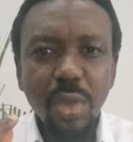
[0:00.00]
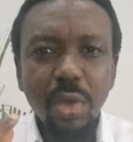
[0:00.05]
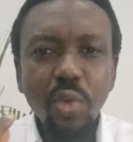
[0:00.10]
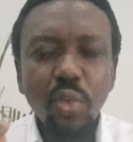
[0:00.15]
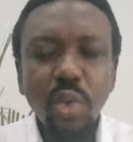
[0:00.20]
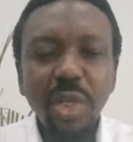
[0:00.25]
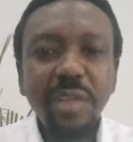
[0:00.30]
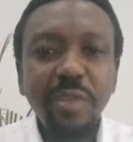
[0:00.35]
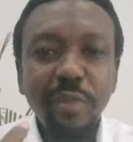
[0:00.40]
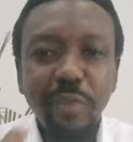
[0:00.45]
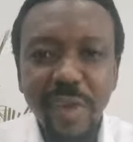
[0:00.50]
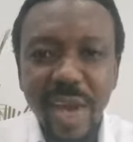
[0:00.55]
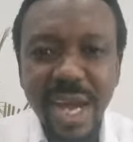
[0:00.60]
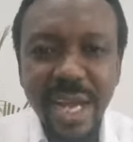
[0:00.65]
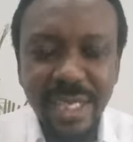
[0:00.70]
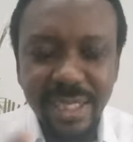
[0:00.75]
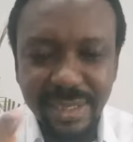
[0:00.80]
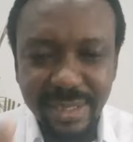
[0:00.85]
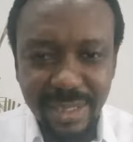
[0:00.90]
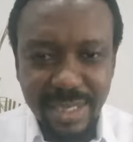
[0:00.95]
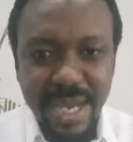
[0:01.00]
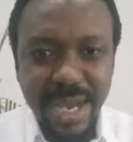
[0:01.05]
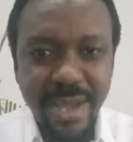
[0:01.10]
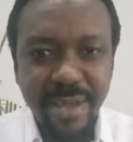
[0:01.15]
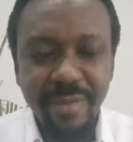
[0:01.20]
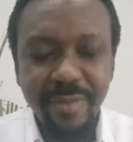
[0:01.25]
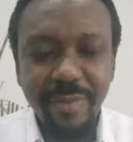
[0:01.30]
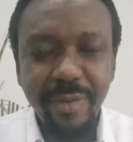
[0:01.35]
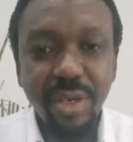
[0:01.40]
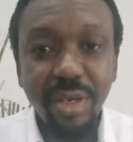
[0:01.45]
will find
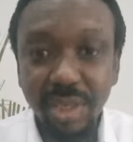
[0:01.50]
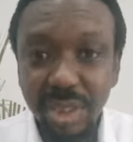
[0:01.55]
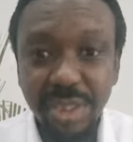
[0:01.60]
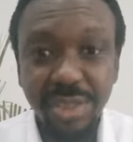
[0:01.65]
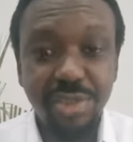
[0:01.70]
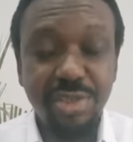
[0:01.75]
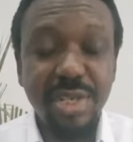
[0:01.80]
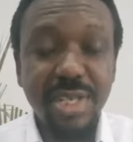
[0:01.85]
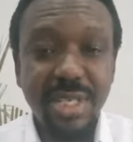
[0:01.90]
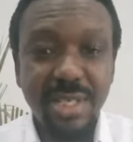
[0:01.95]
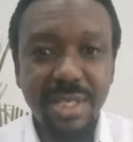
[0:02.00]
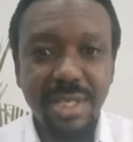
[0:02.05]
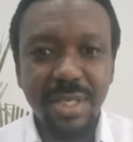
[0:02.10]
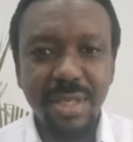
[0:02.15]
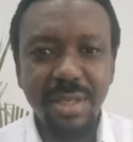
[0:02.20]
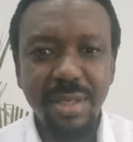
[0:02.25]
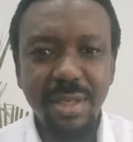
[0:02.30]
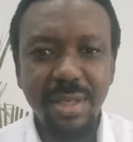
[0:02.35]
life uninteresting.